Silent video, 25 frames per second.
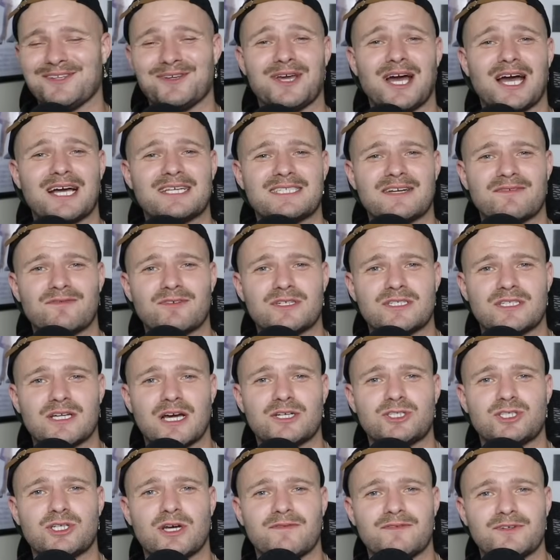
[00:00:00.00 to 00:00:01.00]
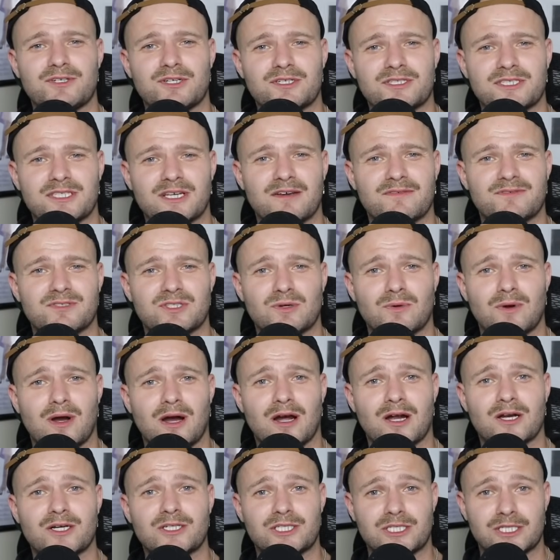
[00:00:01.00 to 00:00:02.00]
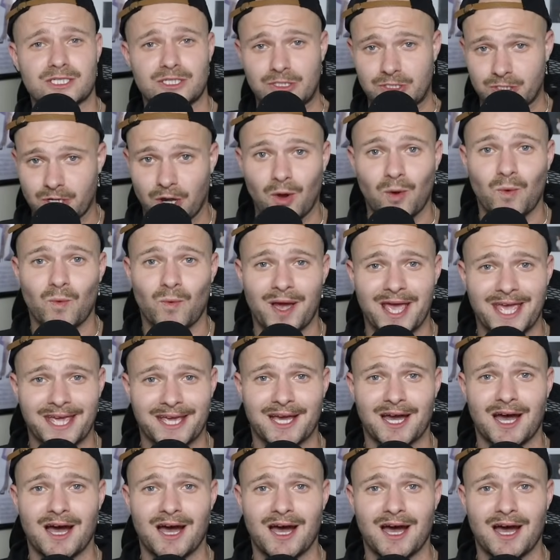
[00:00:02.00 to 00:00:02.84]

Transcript: you guys ever Dutch oven yourself so hard you don't wake